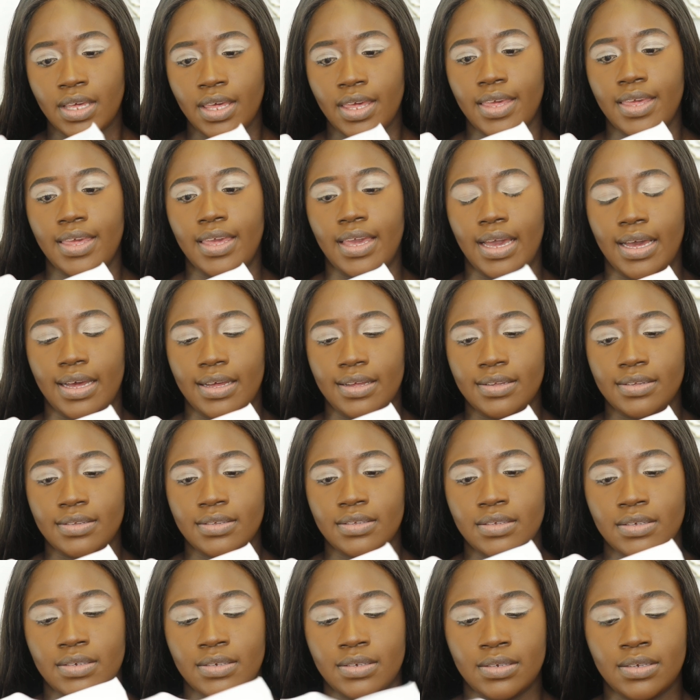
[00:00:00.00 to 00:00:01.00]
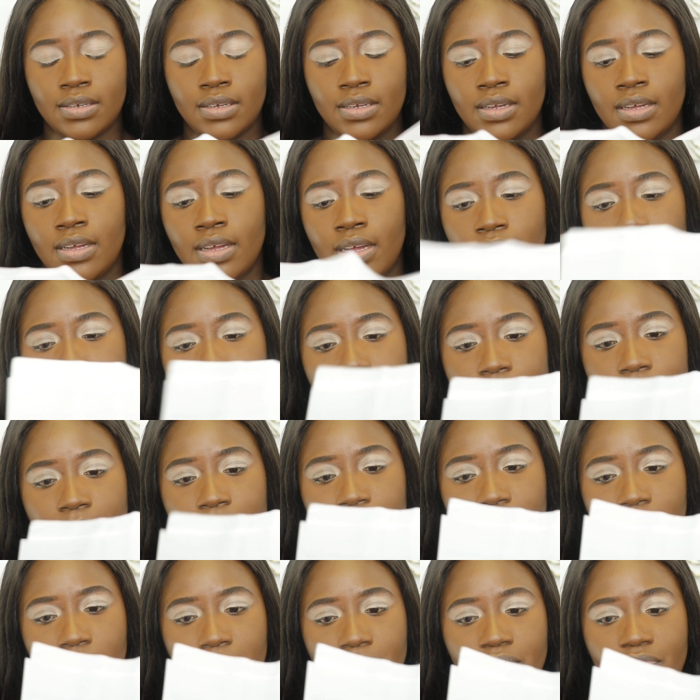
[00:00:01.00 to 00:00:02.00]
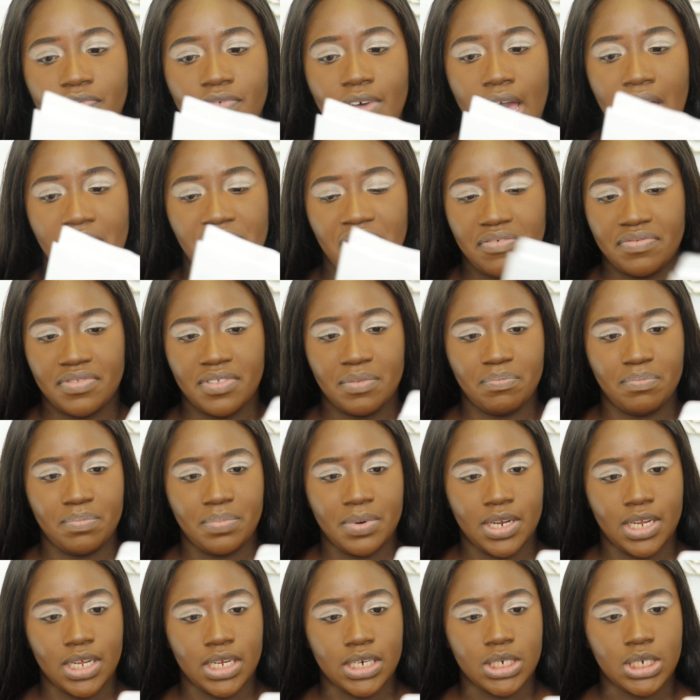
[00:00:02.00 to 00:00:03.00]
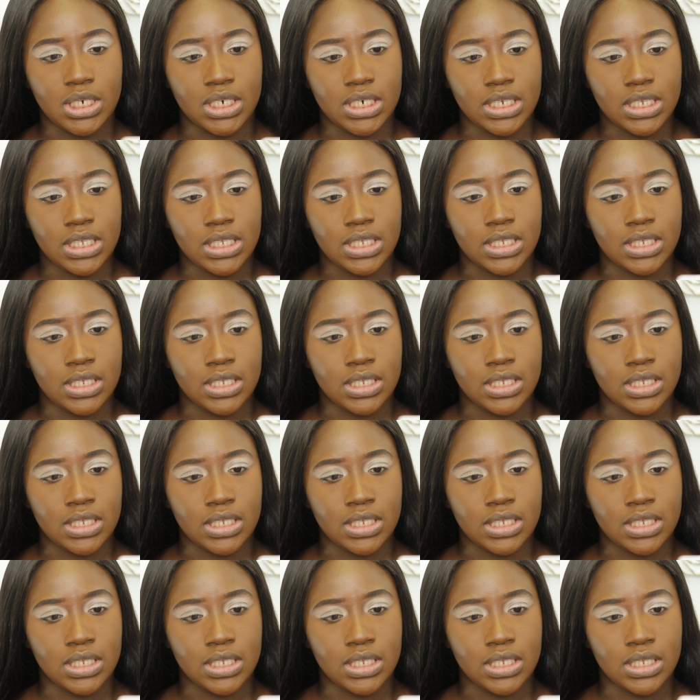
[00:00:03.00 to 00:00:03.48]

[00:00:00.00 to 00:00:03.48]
Yeah, I did pick up 5 of the blushes.